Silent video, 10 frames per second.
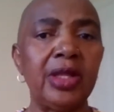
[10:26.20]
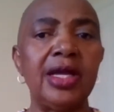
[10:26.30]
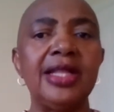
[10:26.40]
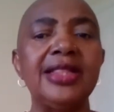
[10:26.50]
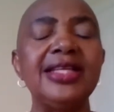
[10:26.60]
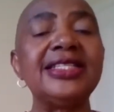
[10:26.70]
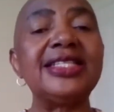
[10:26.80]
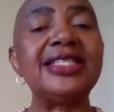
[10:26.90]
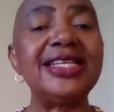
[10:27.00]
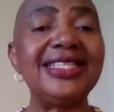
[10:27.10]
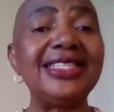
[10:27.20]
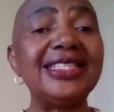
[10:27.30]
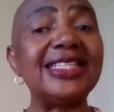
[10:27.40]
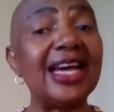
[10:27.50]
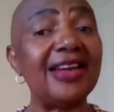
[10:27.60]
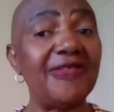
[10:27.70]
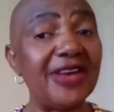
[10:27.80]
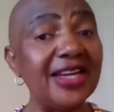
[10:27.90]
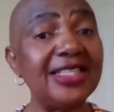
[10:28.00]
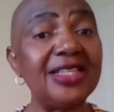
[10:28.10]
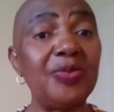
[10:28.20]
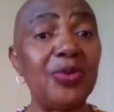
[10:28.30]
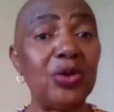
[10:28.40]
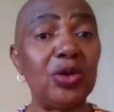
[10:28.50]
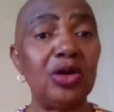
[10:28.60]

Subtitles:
They say it is advisable